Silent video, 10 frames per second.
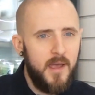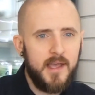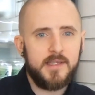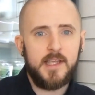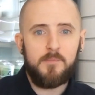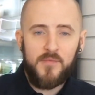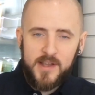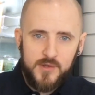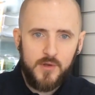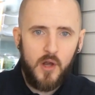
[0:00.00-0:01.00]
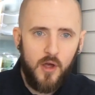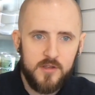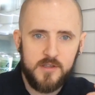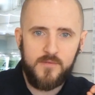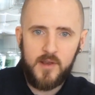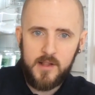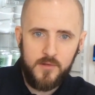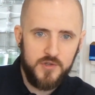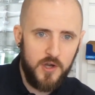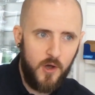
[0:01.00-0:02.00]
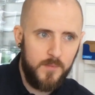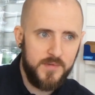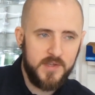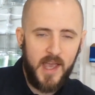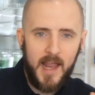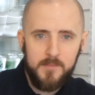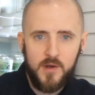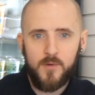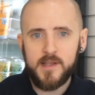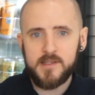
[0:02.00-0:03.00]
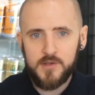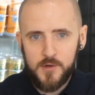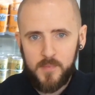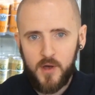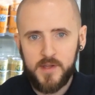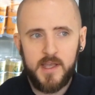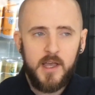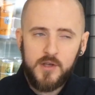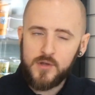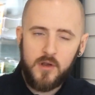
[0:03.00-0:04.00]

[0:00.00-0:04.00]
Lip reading: they're messy, but they do lots of little jobs. Cannabinoids in your body